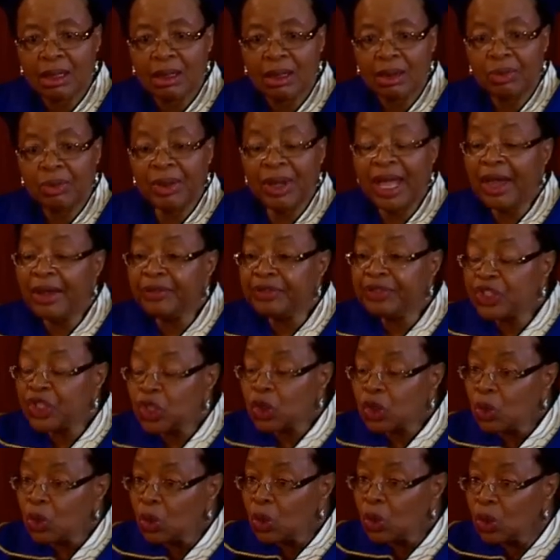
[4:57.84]
We have
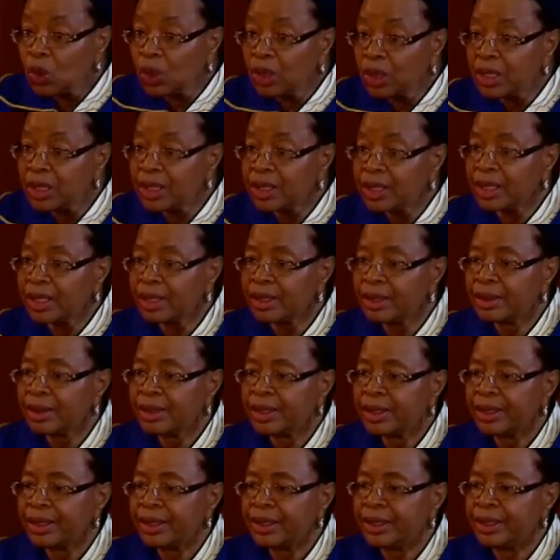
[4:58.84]
schools
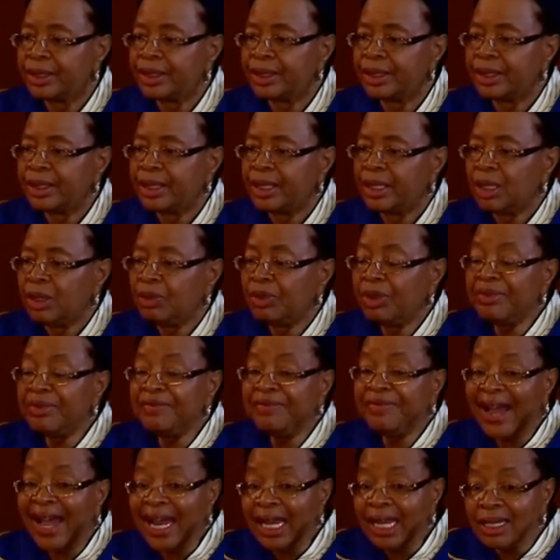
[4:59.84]
where
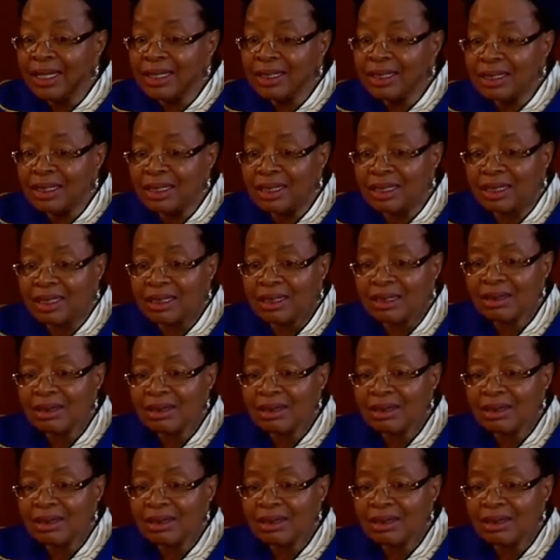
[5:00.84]
violence